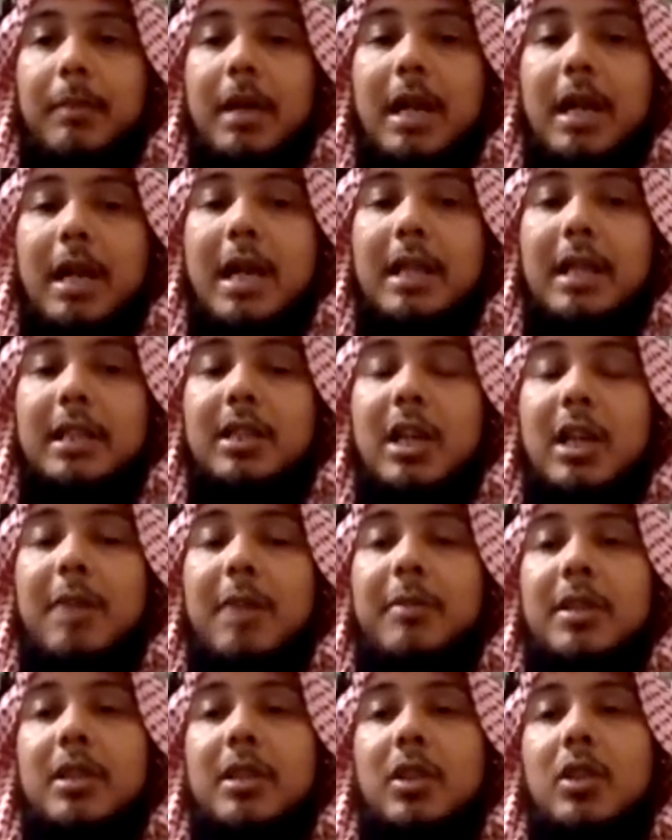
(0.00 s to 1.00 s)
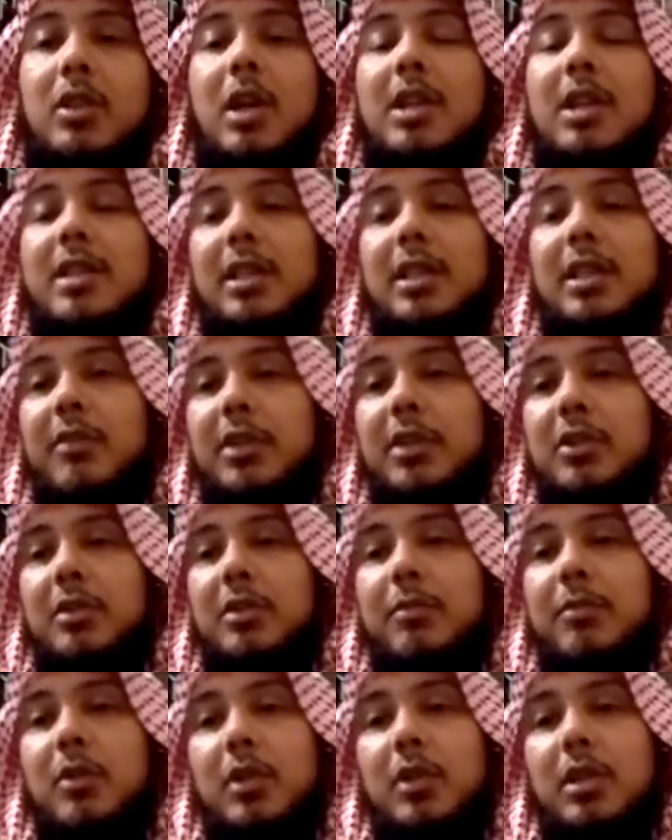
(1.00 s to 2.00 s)
And you can't say the victim,
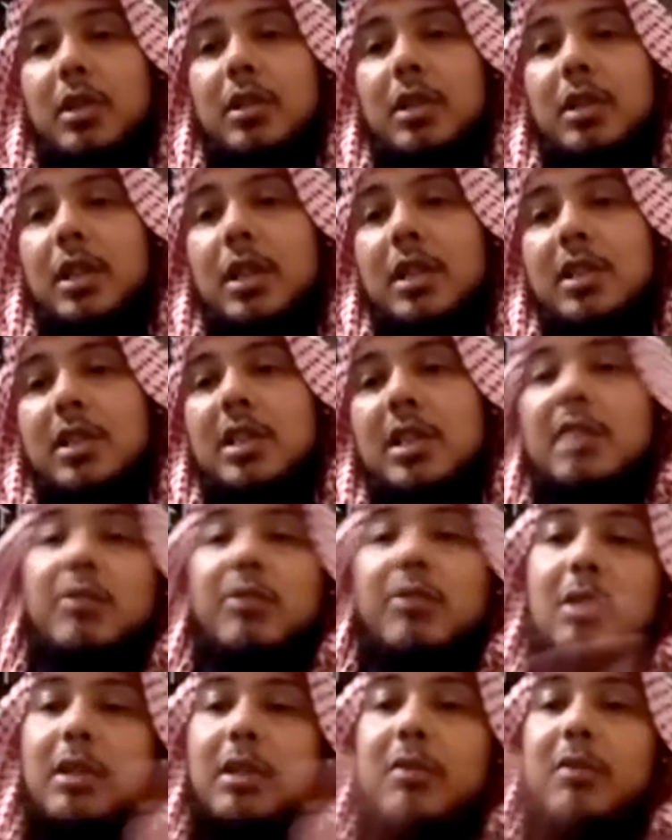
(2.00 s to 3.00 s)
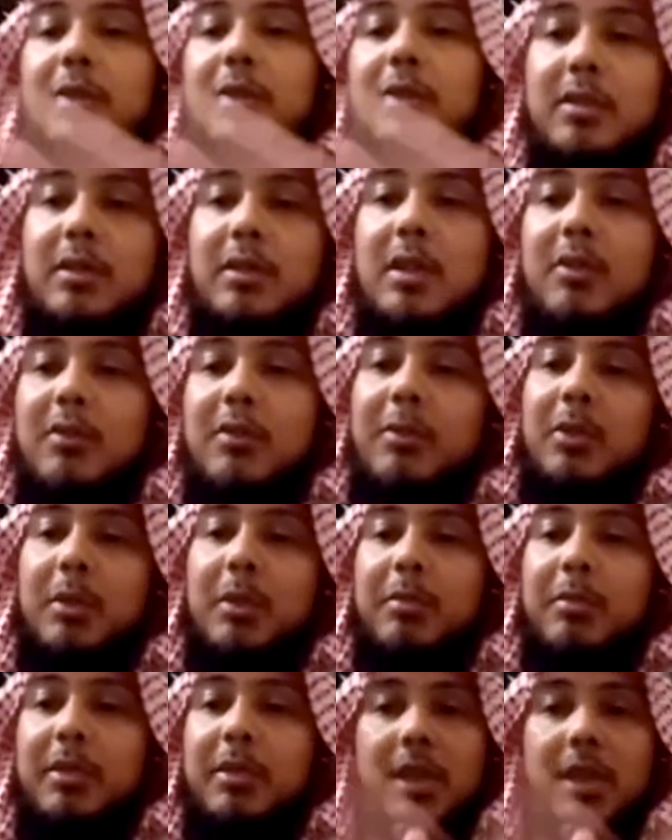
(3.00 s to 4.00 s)
okay, seek forgiveness from the
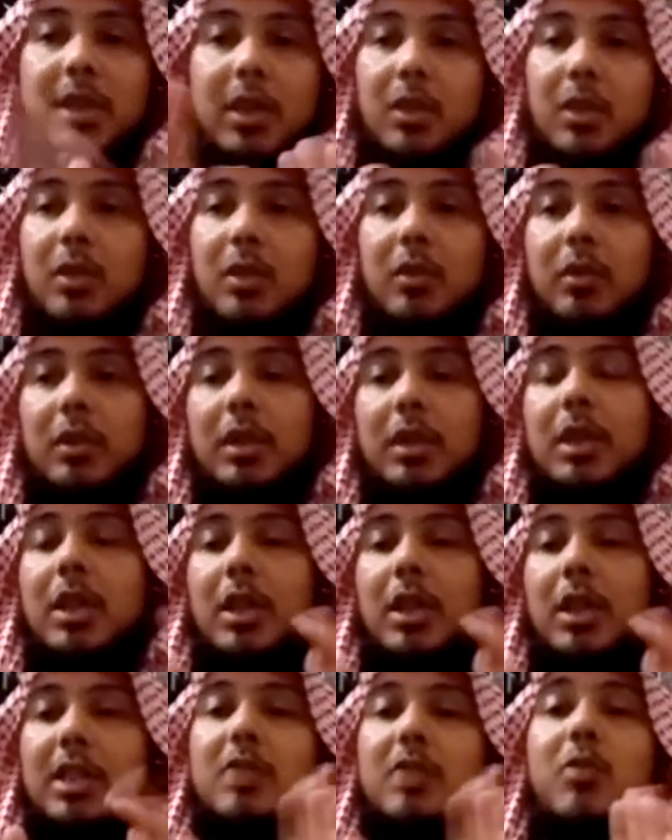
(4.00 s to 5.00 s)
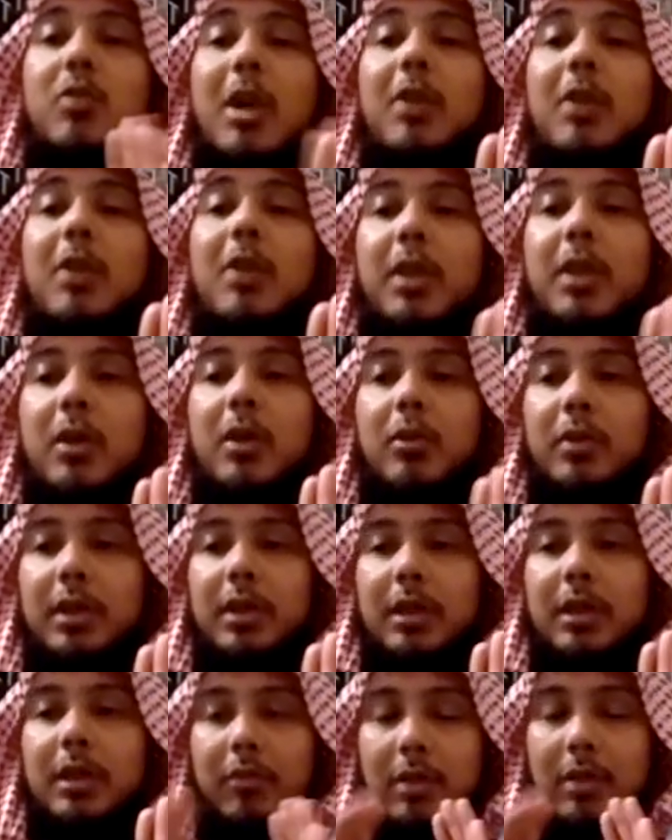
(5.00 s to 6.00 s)
oppressor. No, it's one way only.
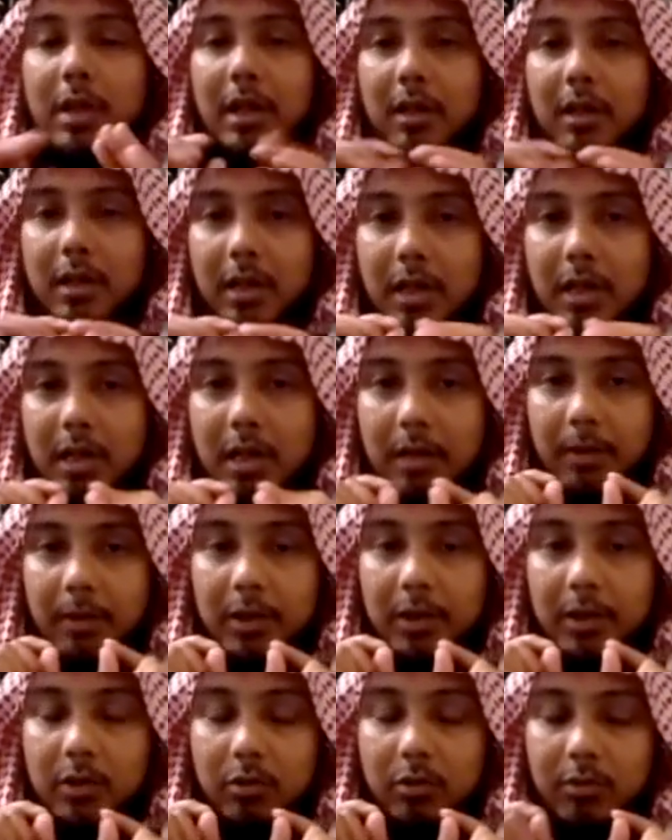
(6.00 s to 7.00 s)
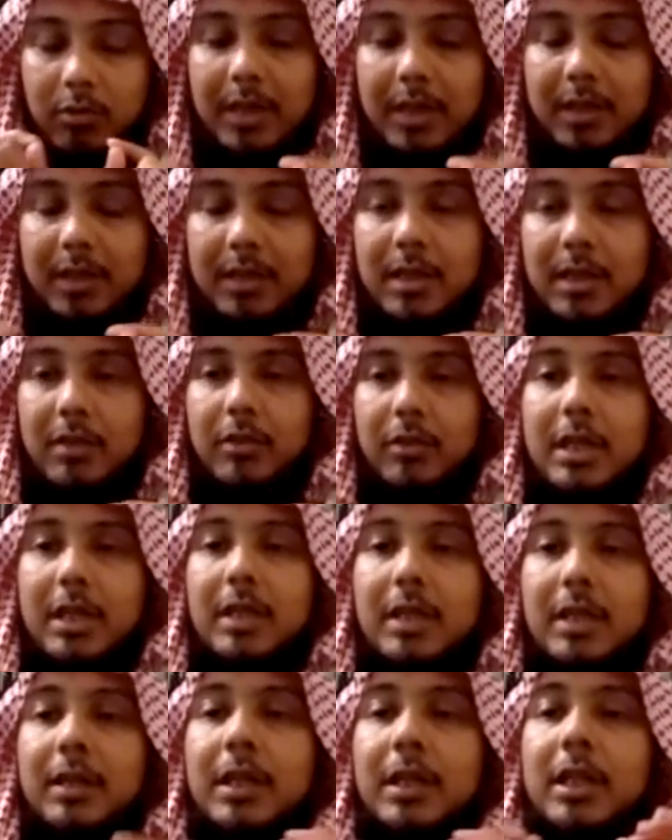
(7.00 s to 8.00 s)
I want you to write this down.
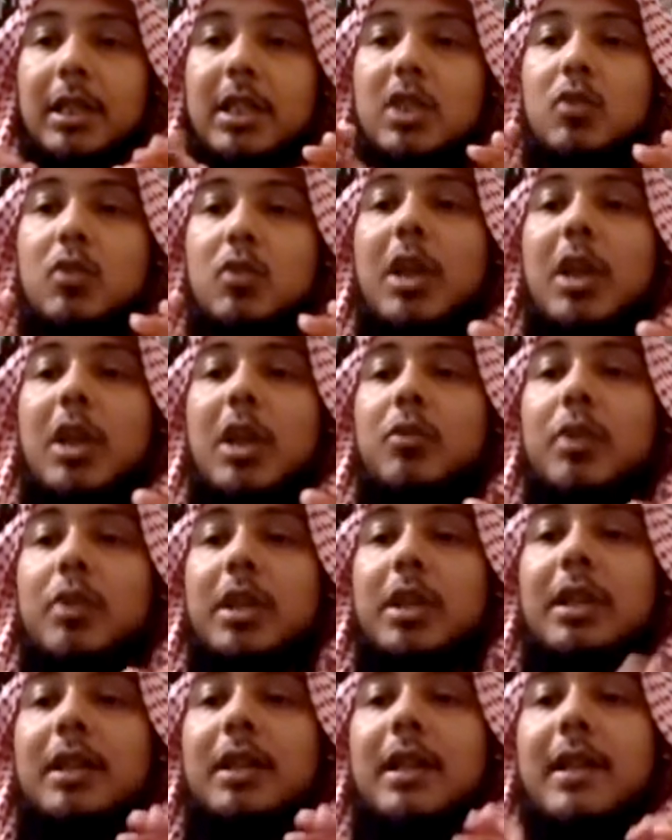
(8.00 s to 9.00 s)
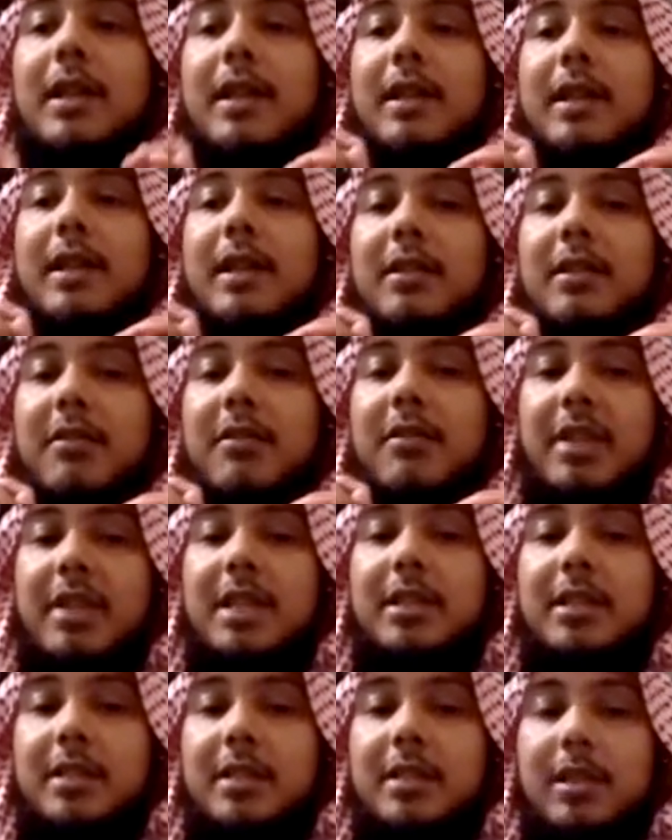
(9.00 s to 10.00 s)
Okay, it's one way. The
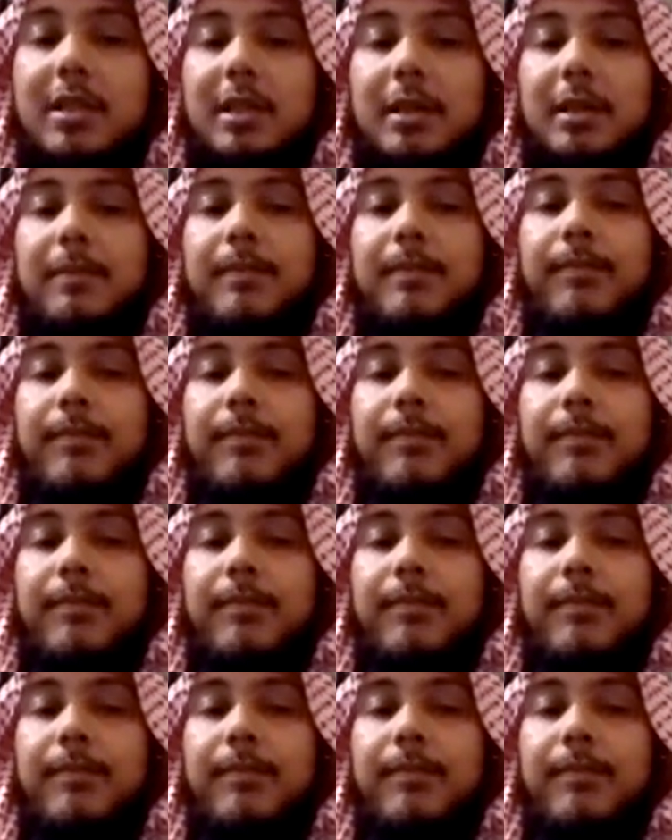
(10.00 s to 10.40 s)
victim,